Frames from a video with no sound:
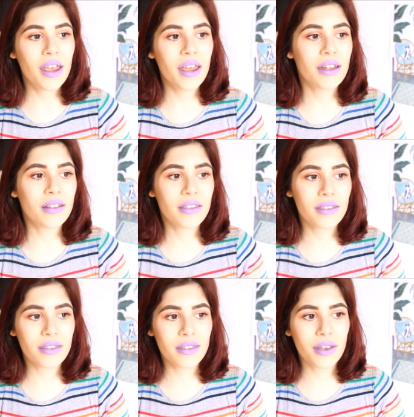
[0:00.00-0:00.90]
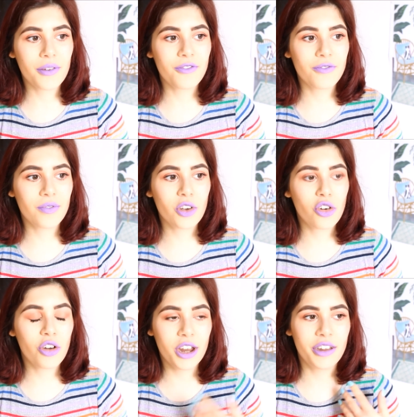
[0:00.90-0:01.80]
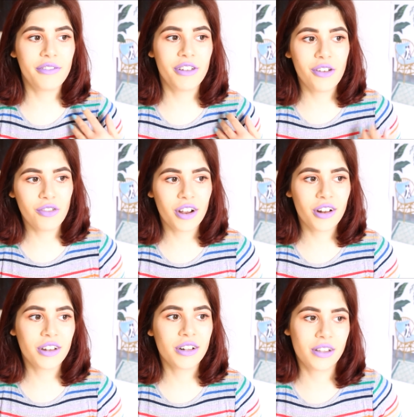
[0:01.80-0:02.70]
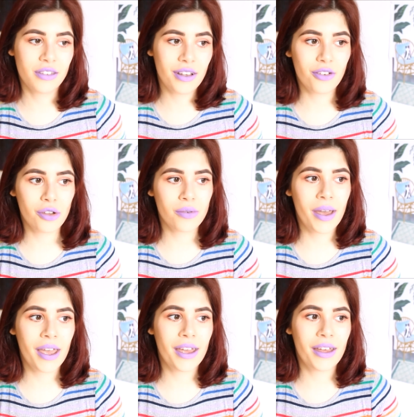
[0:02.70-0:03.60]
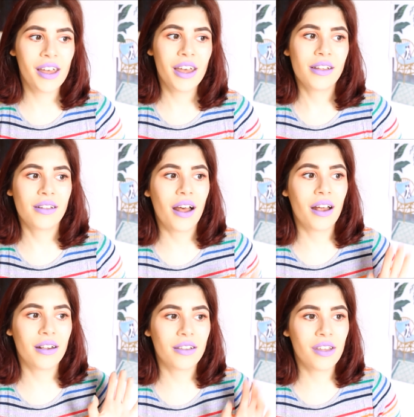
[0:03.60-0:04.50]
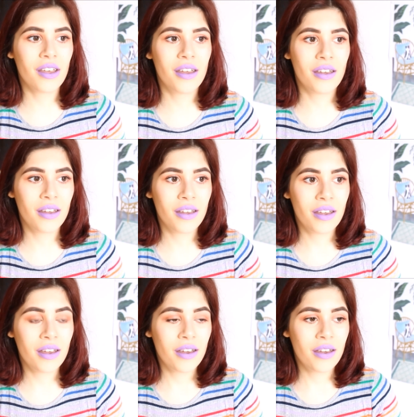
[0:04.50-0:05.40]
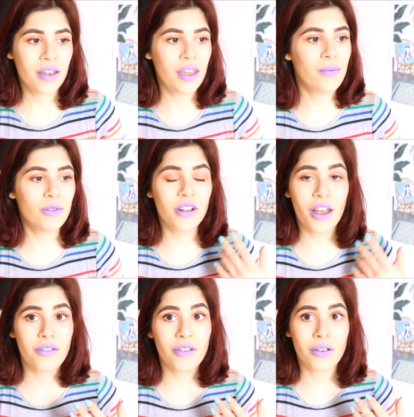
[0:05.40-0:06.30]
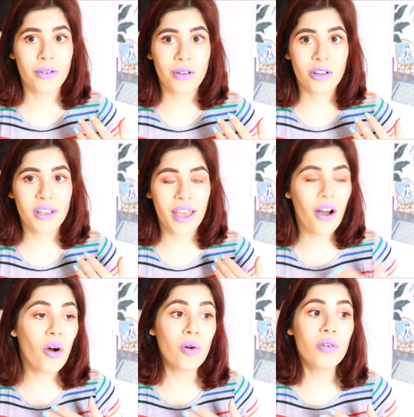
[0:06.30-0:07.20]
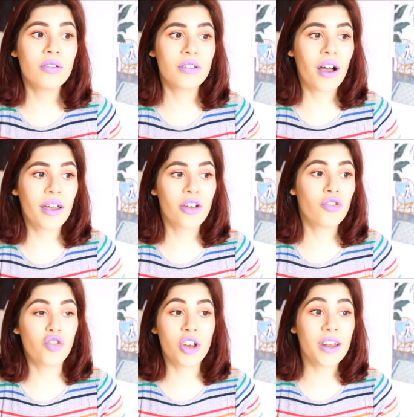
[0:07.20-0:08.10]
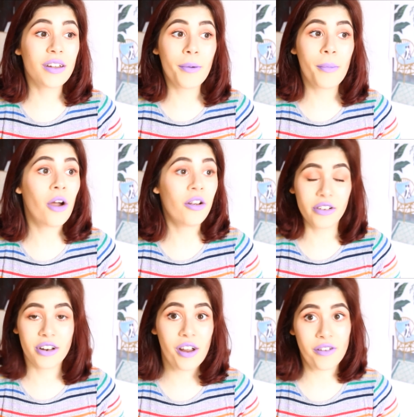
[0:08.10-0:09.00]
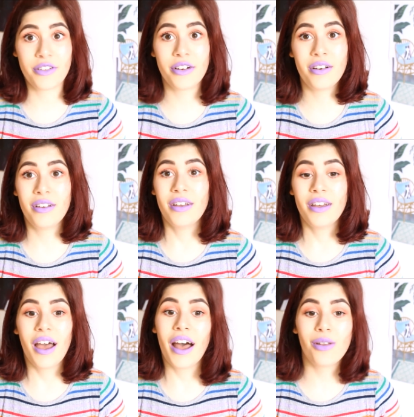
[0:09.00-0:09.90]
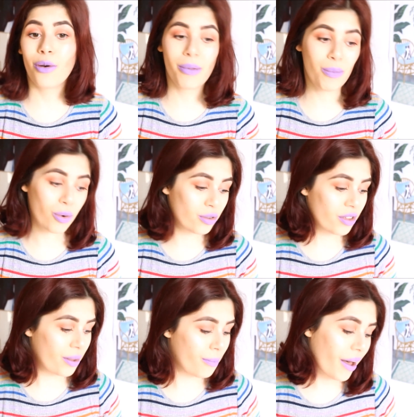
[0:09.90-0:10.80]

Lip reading: it's creatively written in such a way that it will never get old. I could read them over and over and not be bored of them,